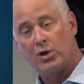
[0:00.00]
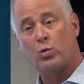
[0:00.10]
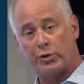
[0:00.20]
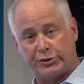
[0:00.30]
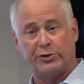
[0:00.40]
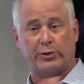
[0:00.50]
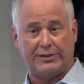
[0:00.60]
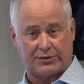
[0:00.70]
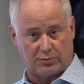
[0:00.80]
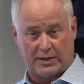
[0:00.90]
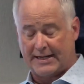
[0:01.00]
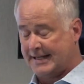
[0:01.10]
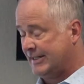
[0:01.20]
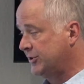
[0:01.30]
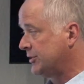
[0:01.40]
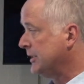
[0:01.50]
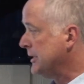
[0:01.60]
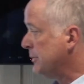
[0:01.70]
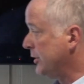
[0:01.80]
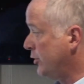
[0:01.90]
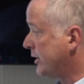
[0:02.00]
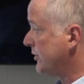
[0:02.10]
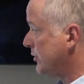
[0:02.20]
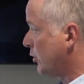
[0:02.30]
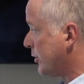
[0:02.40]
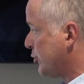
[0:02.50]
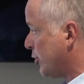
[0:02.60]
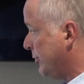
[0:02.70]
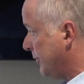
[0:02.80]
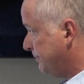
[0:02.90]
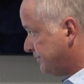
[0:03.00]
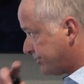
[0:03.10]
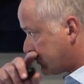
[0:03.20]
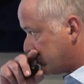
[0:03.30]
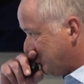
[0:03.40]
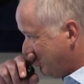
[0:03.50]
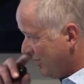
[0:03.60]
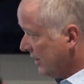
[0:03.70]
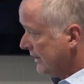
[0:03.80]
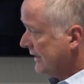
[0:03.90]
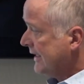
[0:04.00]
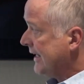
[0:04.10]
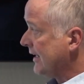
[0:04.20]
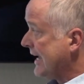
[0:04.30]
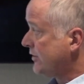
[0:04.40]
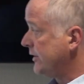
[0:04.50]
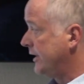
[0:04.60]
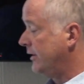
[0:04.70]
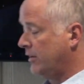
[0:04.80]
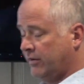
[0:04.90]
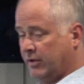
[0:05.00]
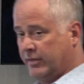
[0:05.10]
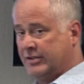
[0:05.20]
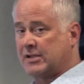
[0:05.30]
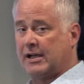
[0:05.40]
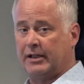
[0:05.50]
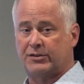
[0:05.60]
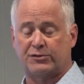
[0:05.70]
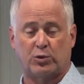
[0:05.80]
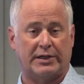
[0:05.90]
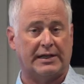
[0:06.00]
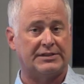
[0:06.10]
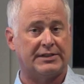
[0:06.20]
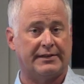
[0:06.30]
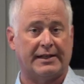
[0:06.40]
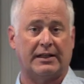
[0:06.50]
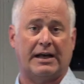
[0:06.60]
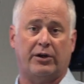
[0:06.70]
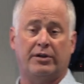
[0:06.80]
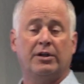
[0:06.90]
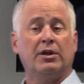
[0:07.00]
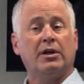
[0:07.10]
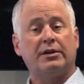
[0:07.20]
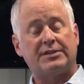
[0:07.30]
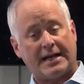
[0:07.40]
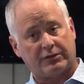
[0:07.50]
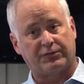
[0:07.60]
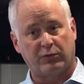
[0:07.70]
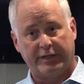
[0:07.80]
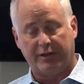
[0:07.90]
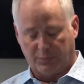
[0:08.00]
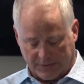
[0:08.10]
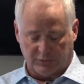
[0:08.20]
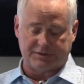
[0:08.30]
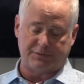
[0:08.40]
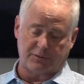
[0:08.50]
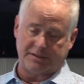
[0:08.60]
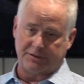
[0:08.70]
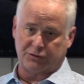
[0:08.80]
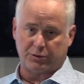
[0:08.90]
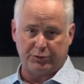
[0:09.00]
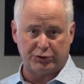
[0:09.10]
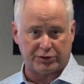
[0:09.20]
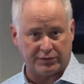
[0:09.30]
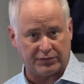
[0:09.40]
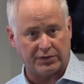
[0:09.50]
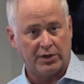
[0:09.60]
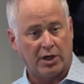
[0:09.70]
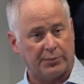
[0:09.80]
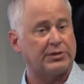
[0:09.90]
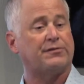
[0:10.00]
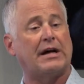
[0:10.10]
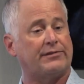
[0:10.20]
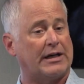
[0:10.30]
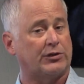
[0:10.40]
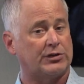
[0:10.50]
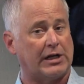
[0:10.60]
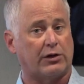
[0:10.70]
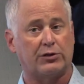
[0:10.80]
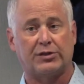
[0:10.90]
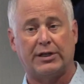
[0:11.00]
once you reach the right age, but you can still contribute. And lastly, on these highlights of 2019, they allowed tax-free or penalty-free distributions up to $5,000 to